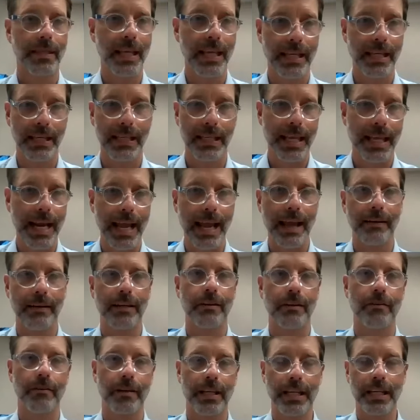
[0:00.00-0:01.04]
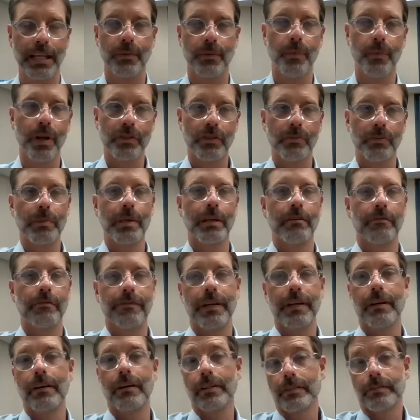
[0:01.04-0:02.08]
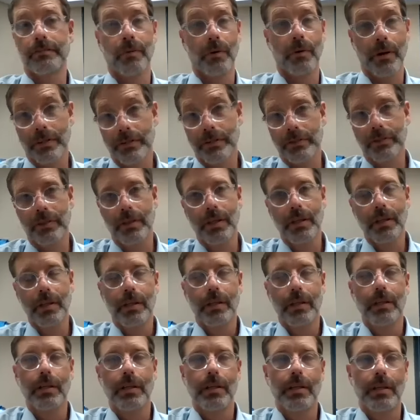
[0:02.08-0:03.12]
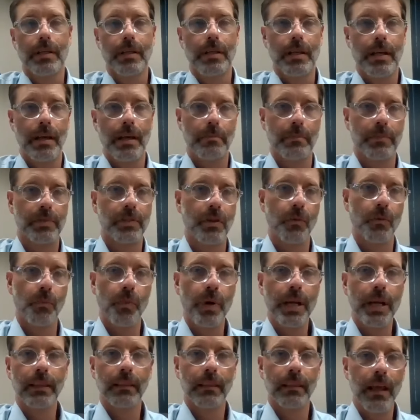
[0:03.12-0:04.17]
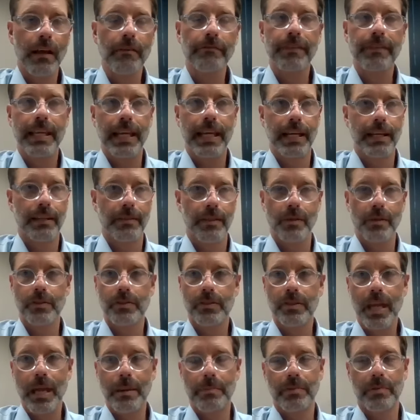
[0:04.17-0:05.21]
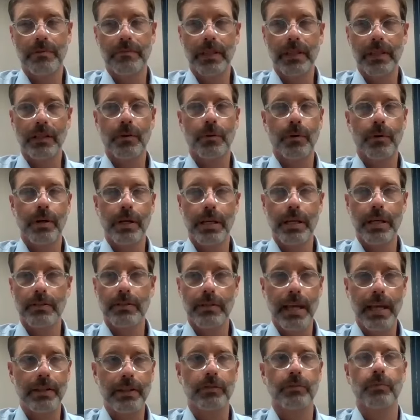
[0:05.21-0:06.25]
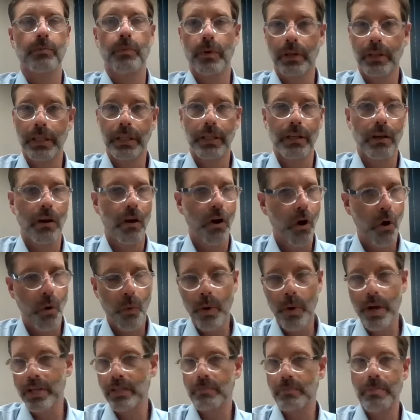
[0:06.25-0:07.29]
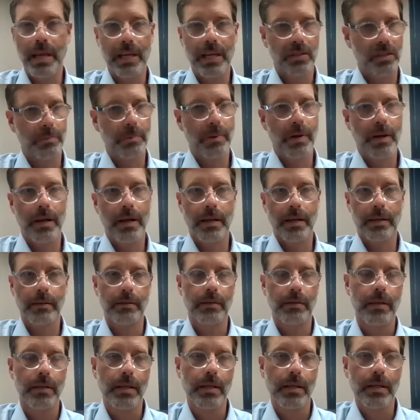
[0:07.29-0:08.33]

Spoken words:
they can get out here. Can you run some interference for us? So we love getting those types of inquiries, and that's really always based upon